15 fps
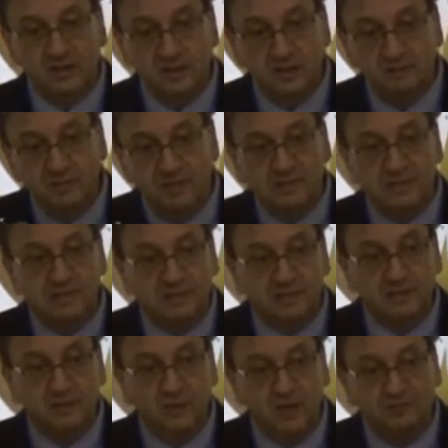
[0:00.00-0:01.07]

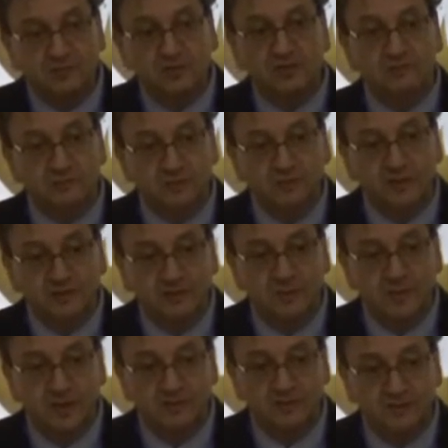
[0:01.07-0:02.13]
immediately you have to give them
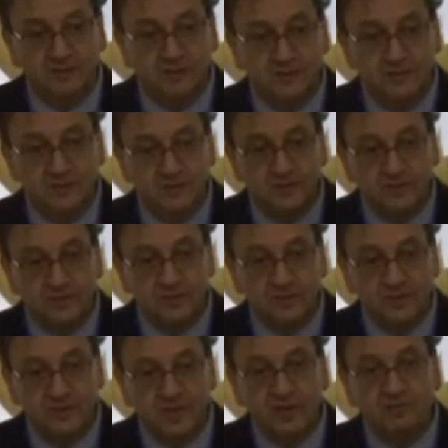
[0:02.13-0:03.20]
antibiotics.
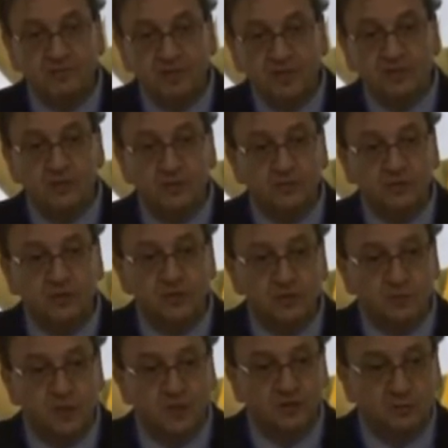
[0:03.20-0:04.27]
If they don't
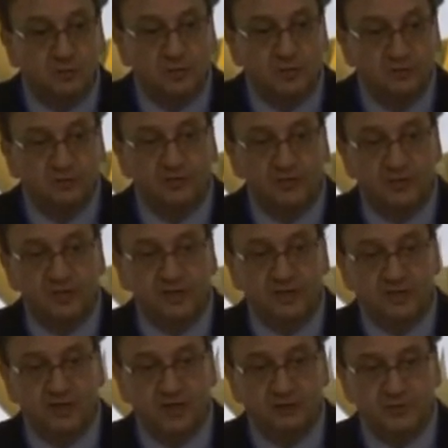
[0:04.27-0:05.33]
respond within
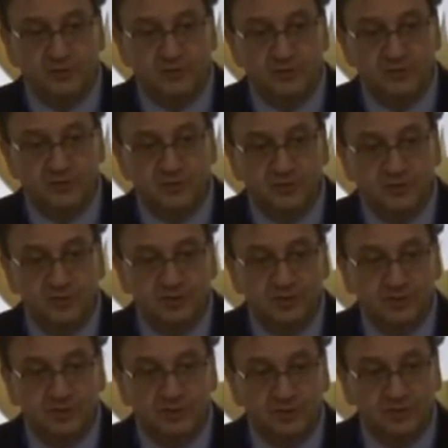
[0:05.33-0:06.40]
48 hours,
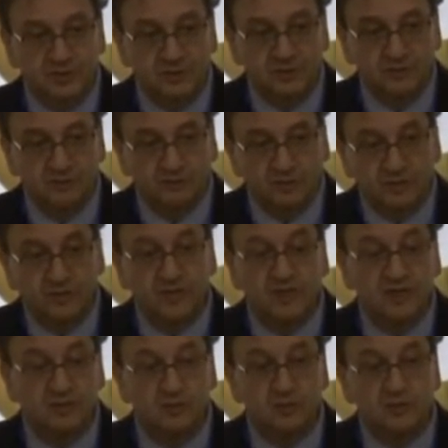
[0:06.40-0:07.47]

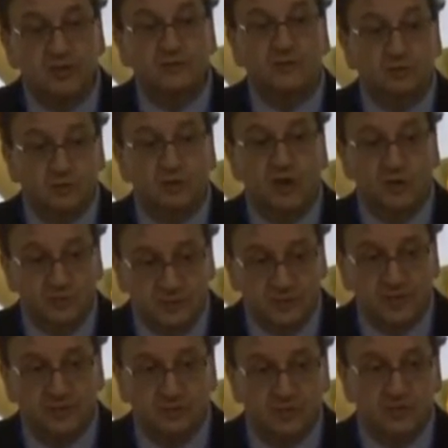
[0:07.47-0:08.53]
48 to 72
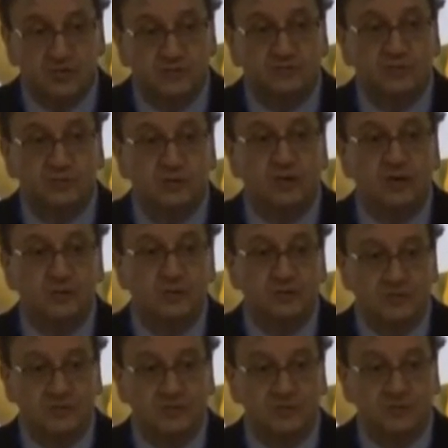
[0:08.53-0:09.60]
hours, actually 72
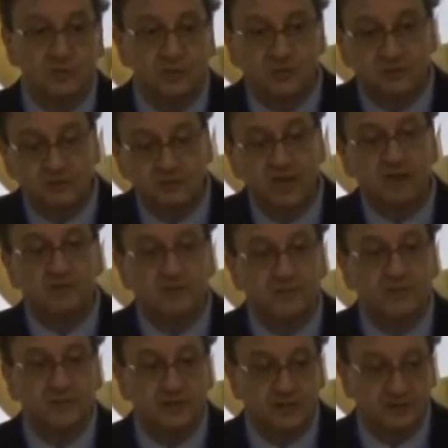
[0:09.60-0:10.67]
hours is when
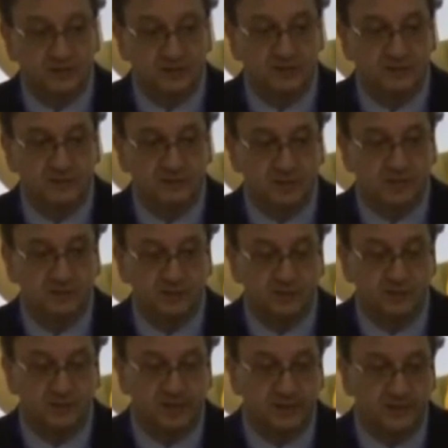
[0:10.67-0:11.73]
everybody agrees based on
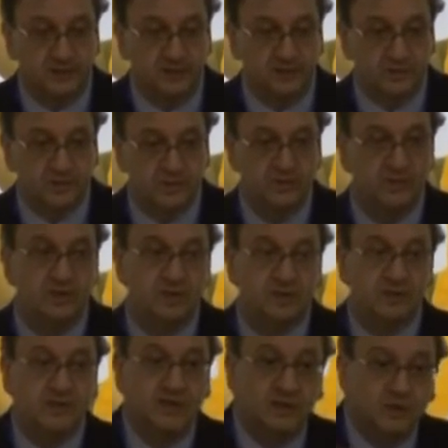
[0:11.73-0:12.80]
the guidelines,
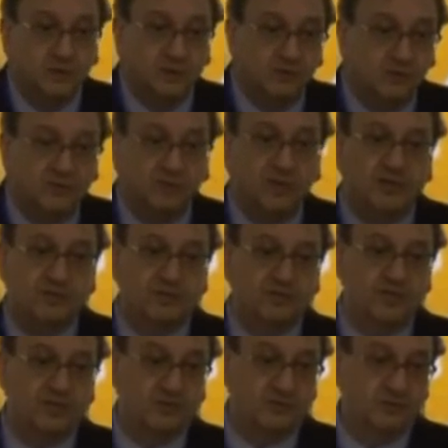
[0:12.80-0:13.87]
then you give them
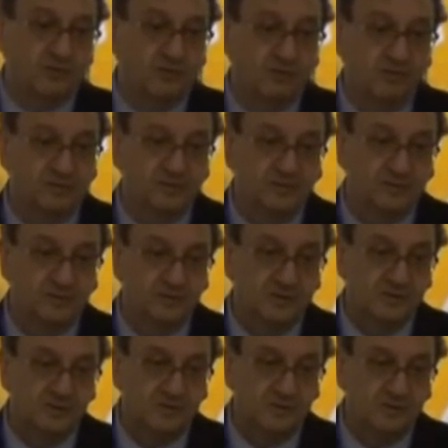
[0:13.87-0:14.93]
antifungal.
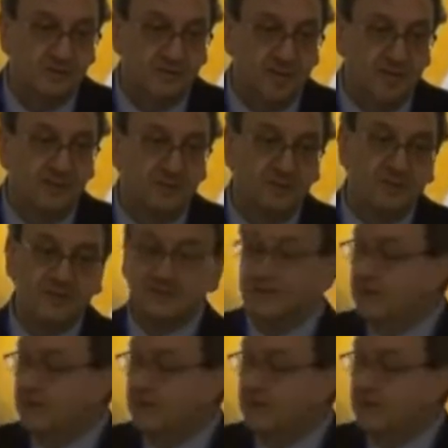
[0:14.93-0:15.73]
And the best